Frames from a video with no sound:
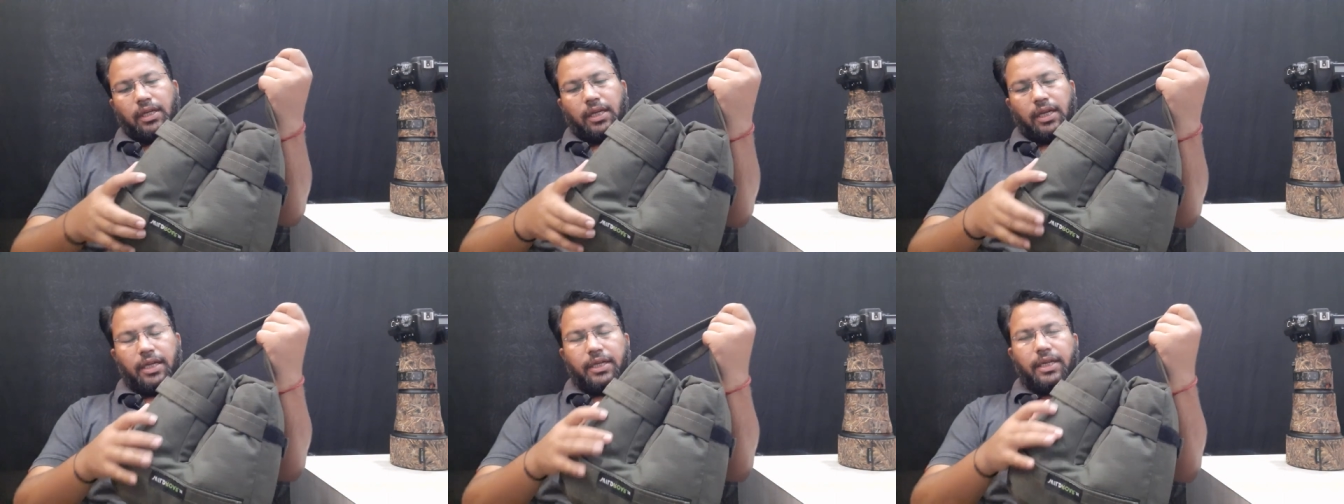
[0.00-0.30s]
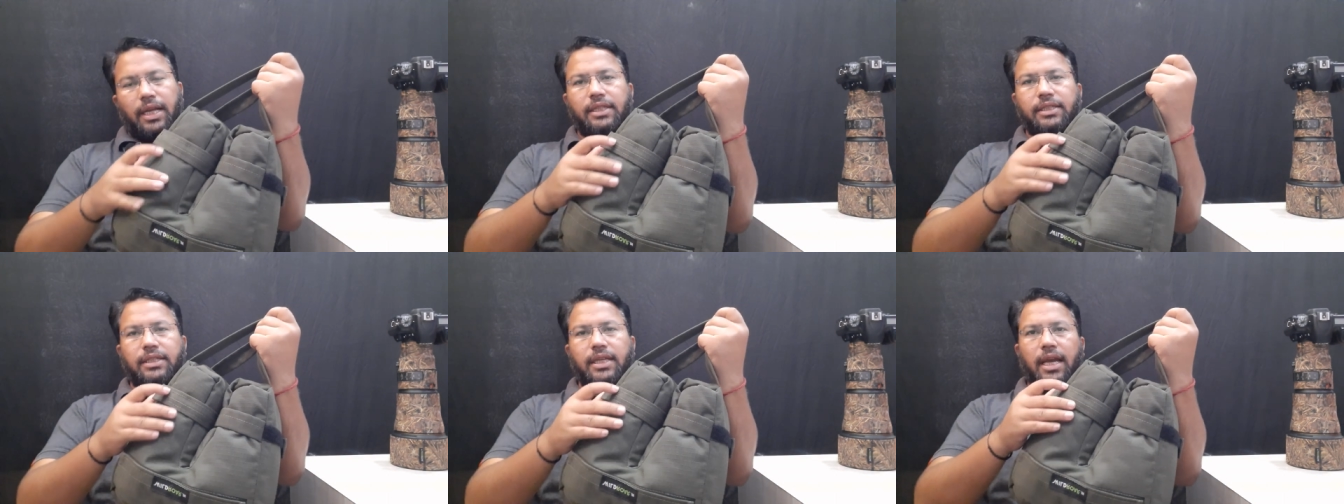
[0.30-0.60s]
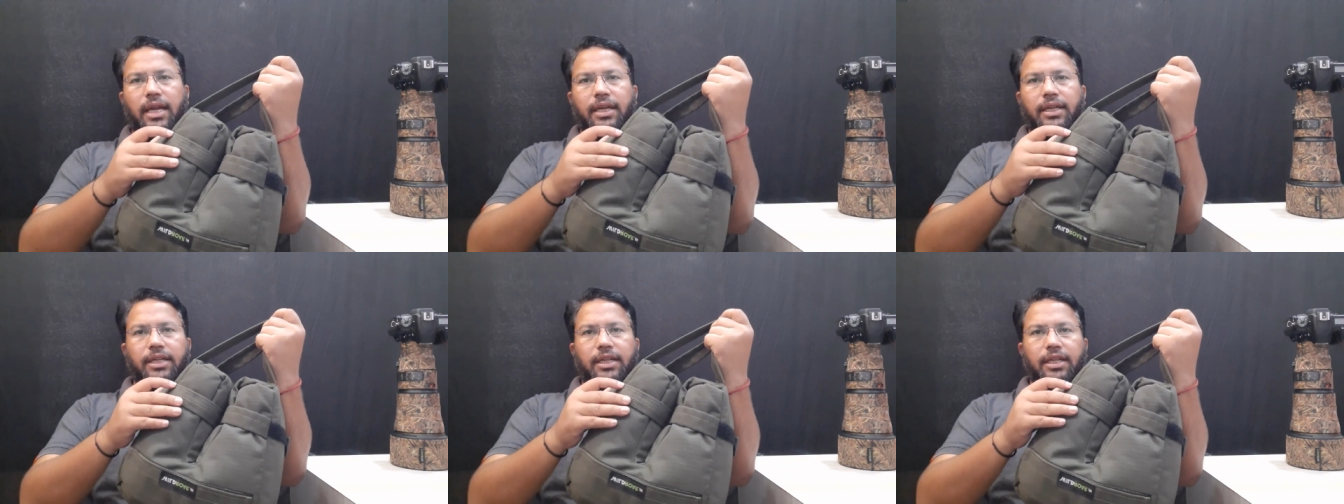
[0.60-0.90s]
It has an
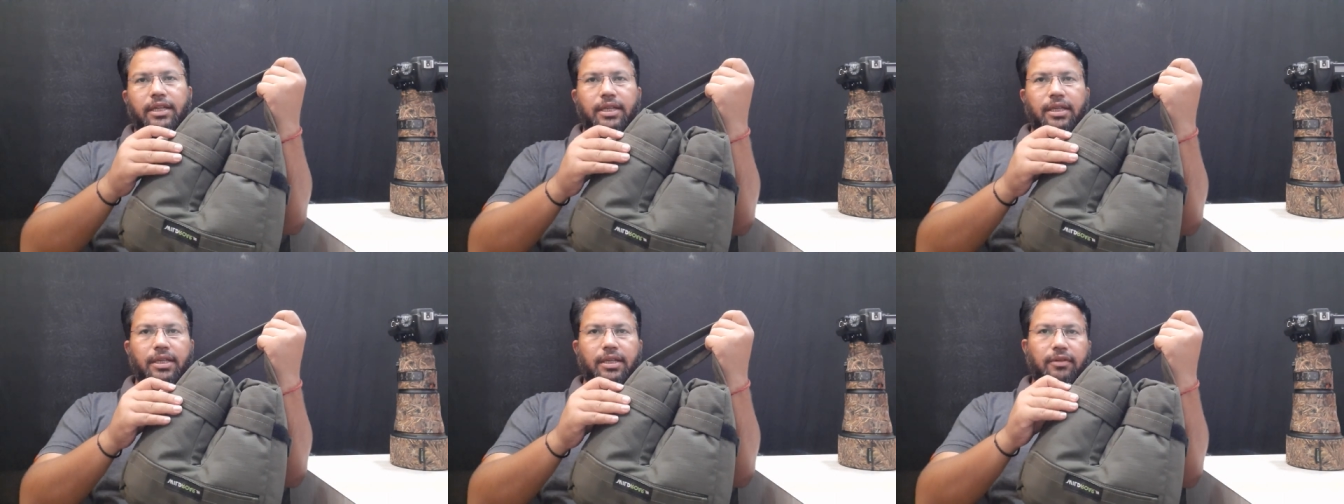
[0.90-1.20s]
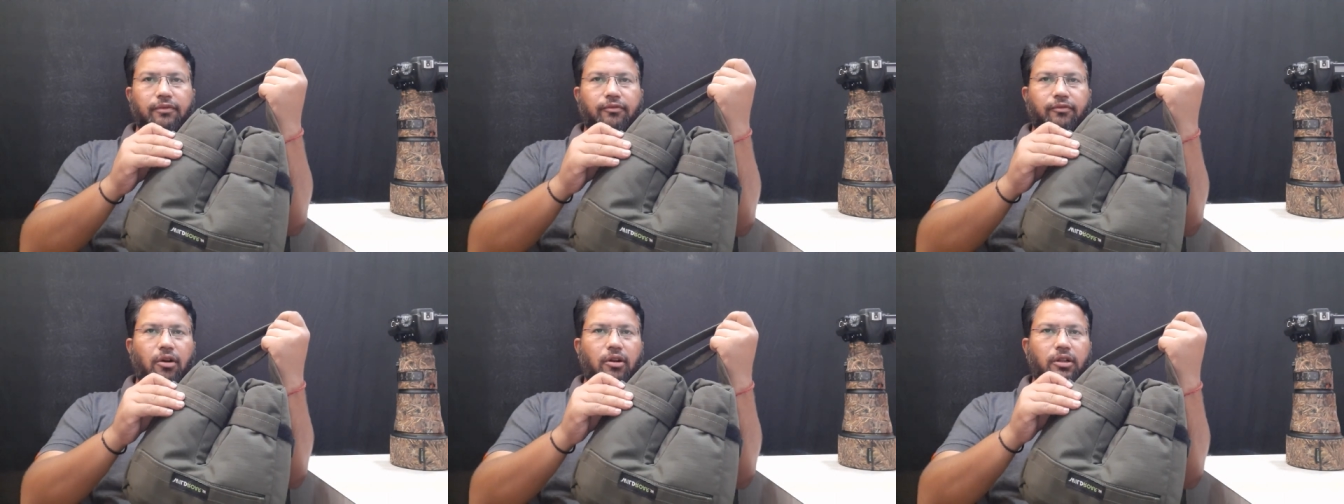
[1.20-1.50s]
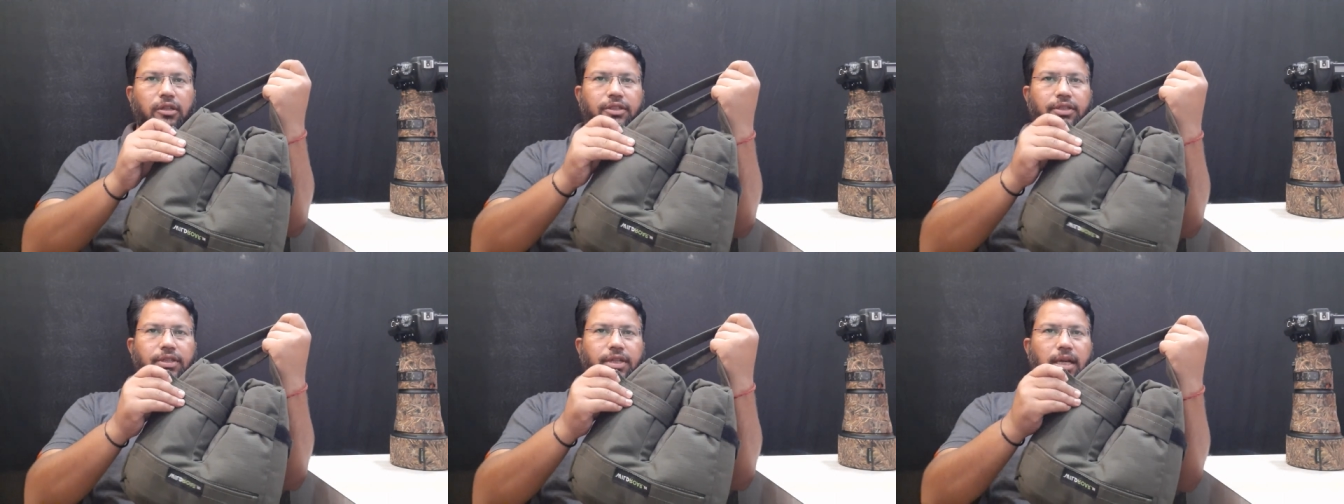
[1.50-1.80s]
anti-fall
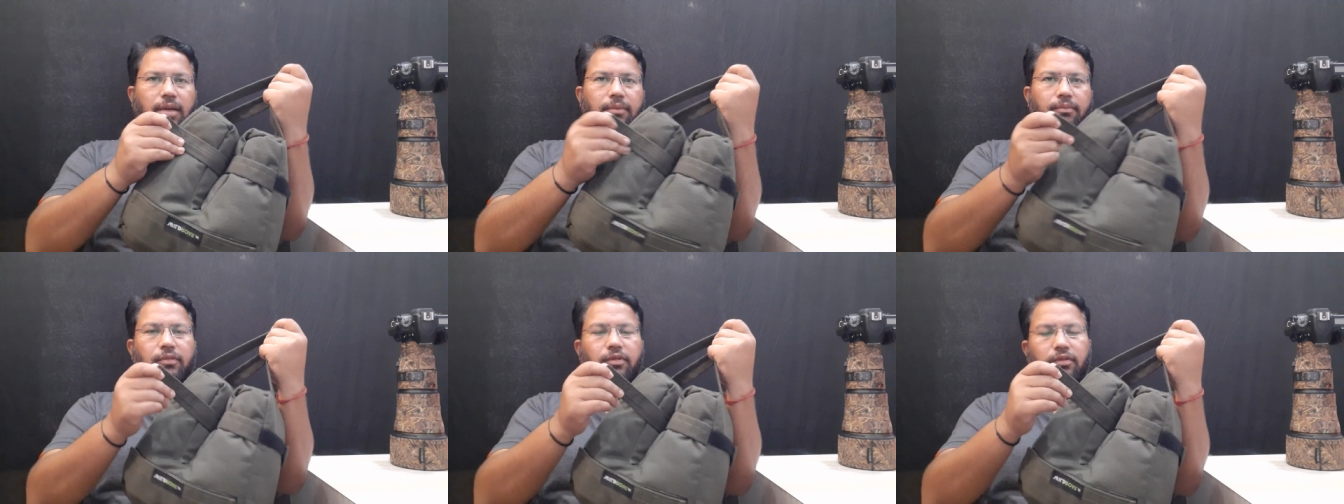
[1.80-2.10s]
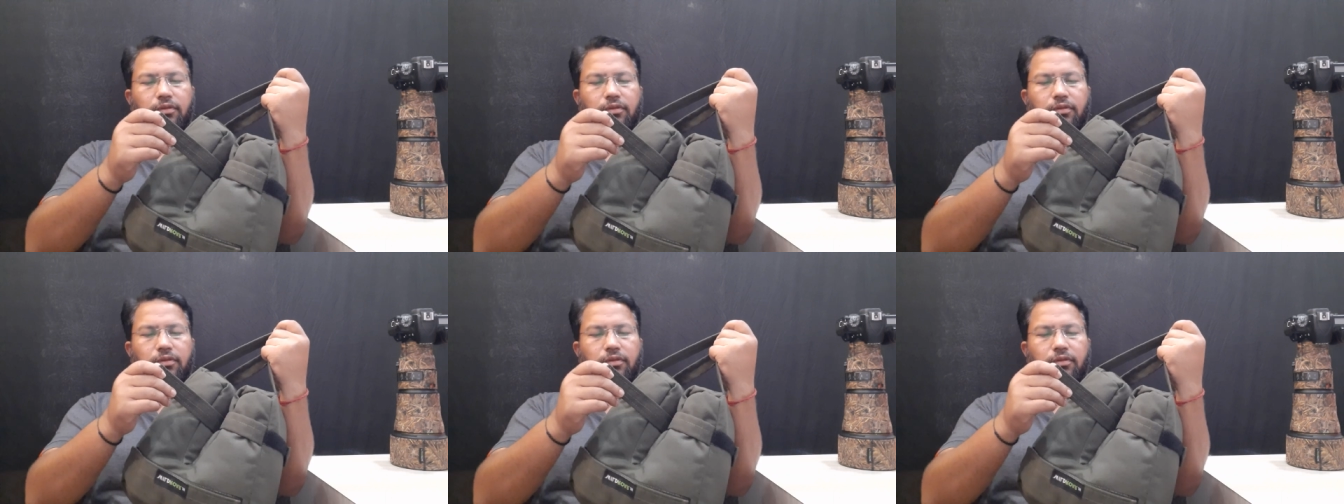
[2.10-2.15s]
strap